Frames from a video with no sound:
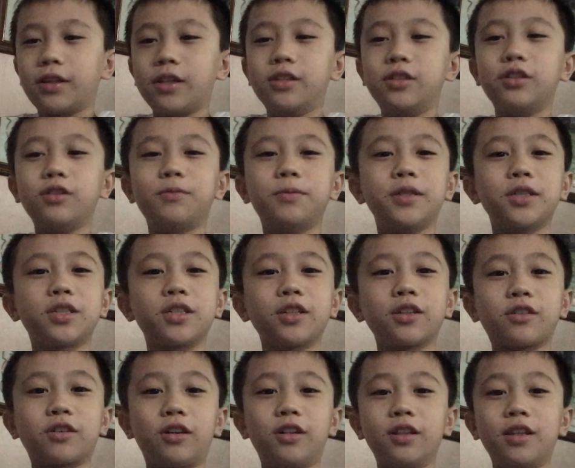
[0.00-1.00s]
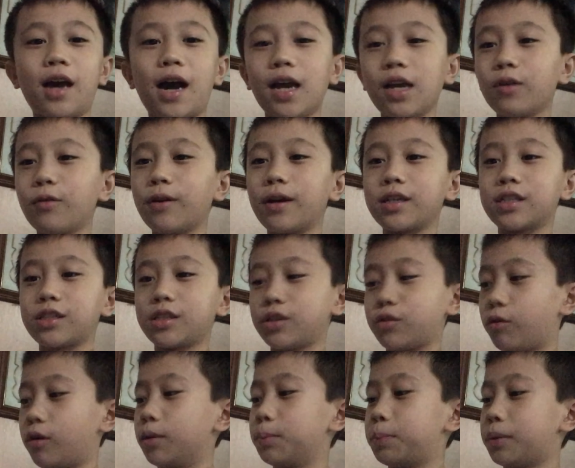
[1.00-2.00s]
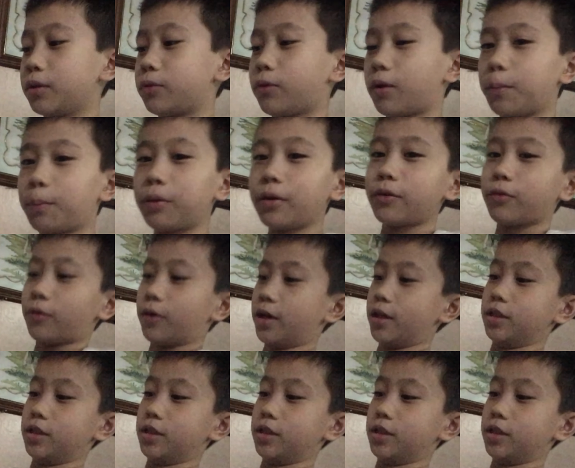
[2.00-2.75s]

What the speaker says: the new version called iOS 12.1.1.